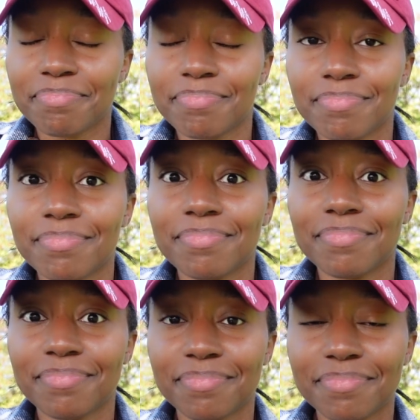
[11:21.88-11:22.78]

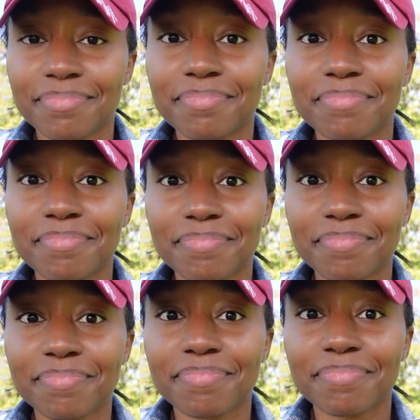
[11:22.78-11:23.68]

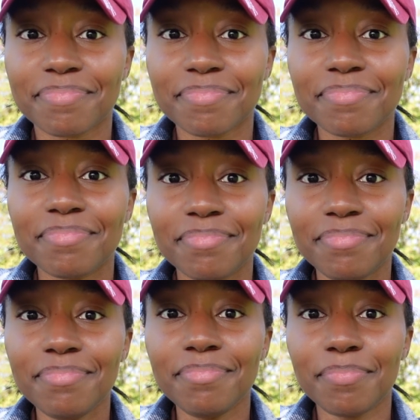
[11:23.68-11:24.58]

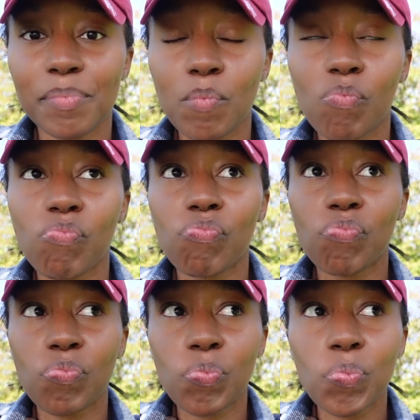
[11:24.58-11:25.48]

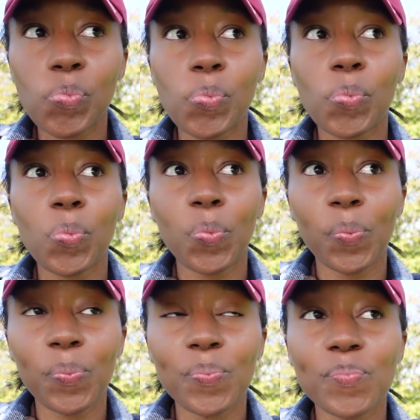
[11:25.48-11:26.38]

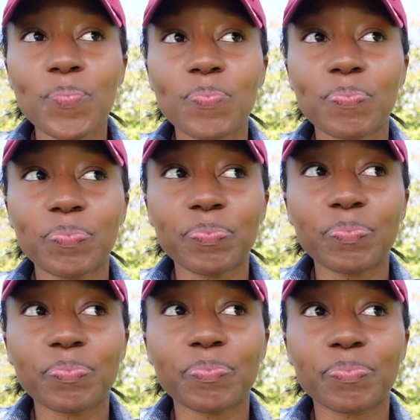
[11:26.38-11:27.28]

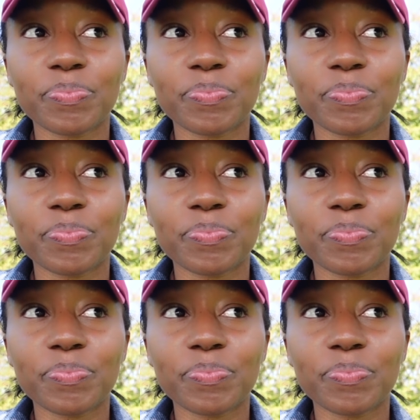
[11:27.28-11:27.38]
(no one is talking)